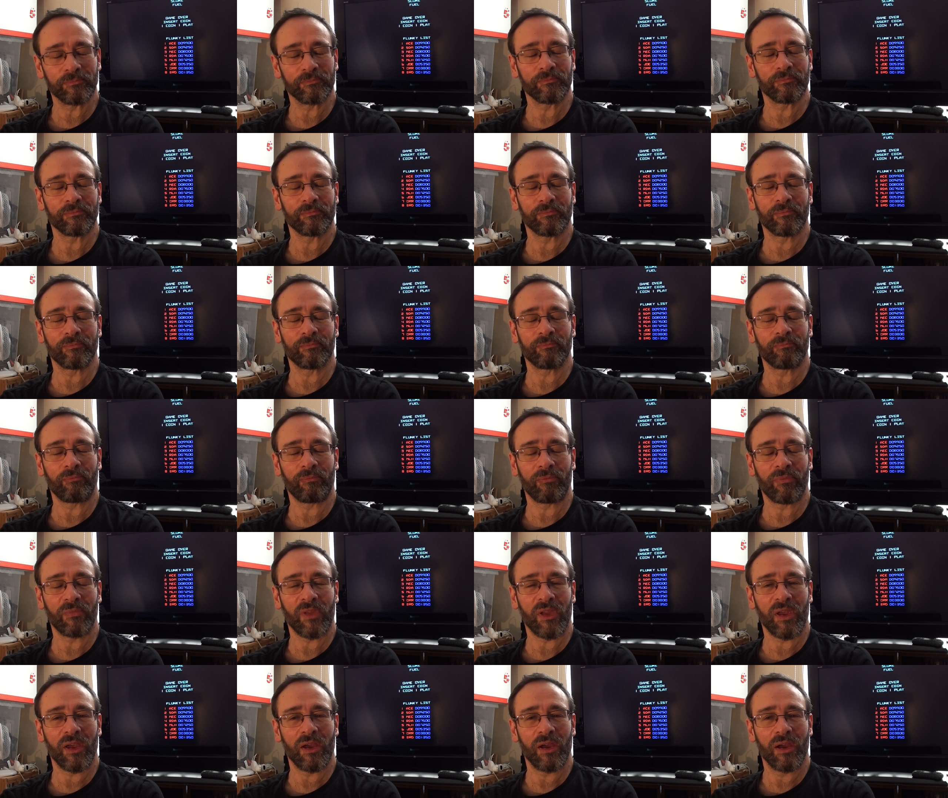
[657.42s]

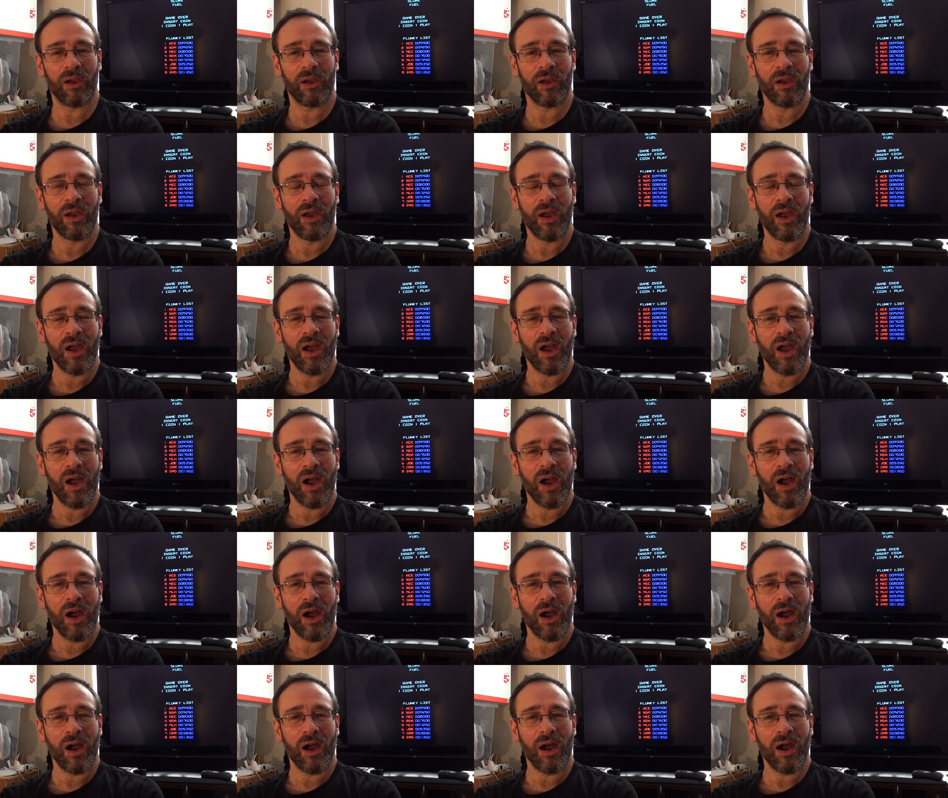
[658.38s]

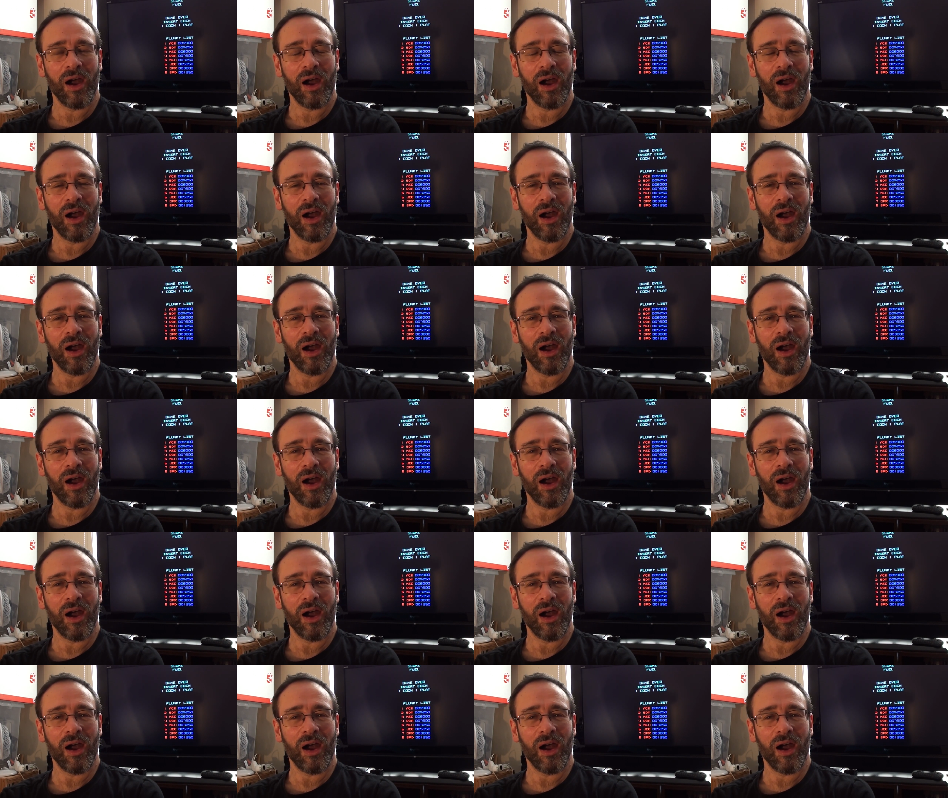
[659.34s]
(silence)